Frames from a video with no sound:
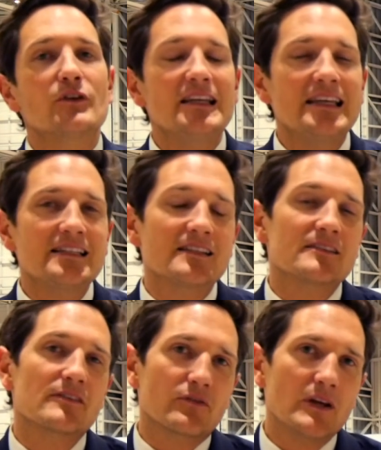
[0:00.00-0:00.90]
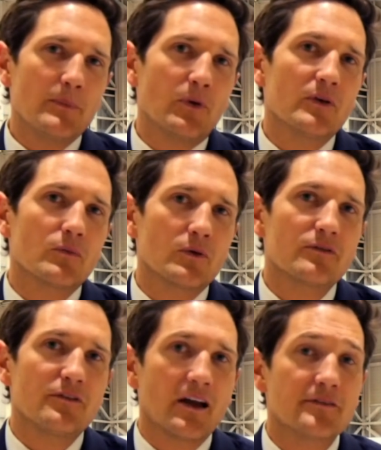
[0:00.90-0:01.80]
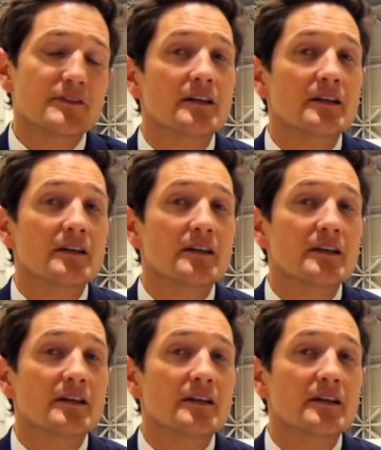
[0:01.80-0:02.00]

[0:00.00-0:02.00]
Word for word: releases 3.15